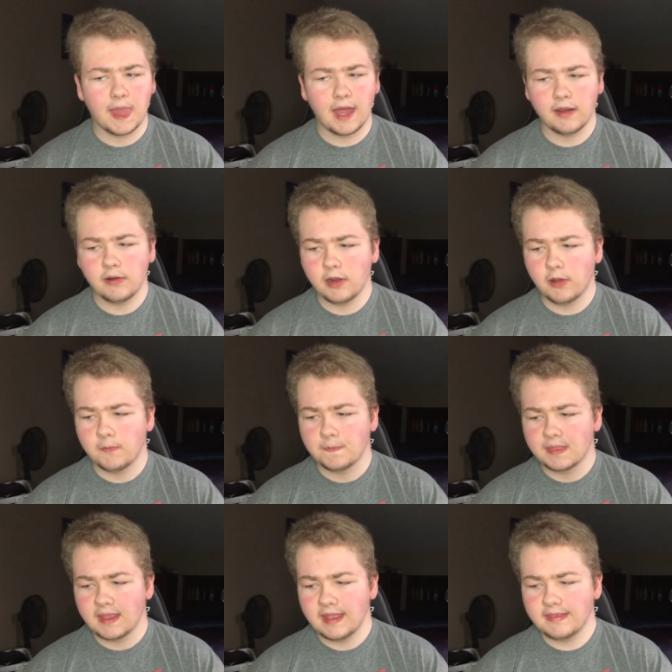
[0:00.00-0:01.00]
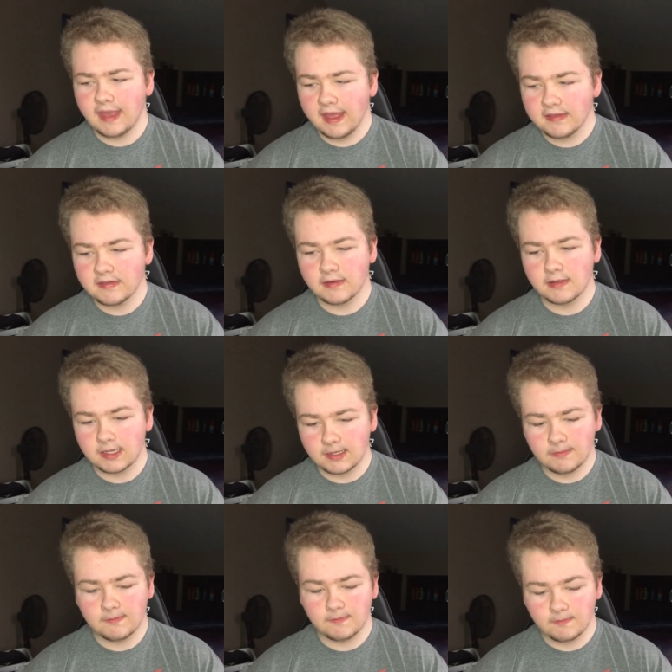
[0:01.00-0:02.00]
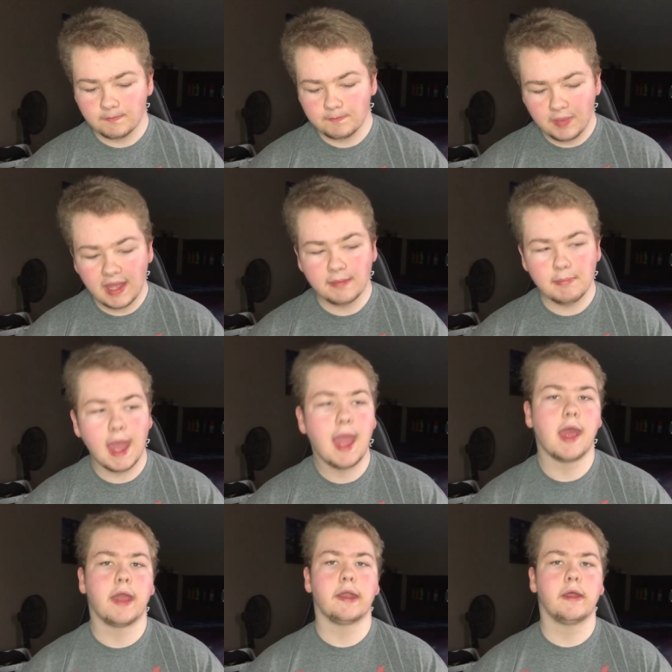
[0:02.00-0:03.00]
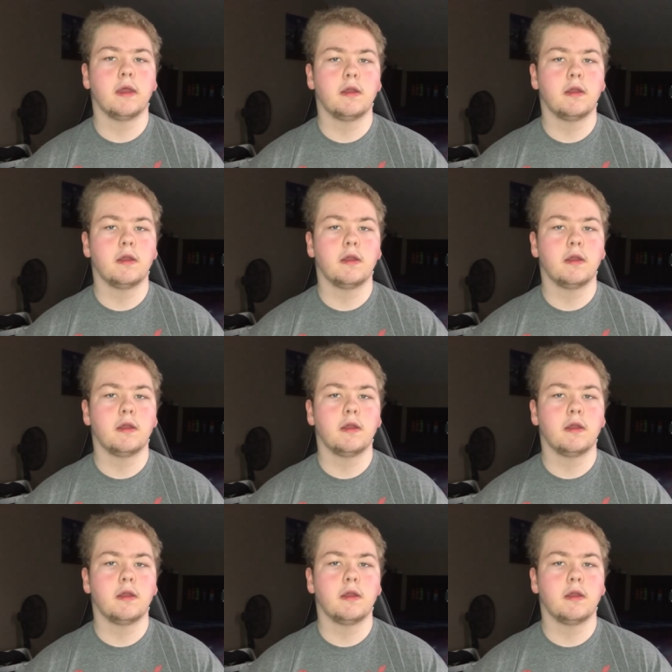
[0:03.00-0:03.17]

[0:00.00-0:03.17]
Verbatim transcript: I don't know. It takes a big man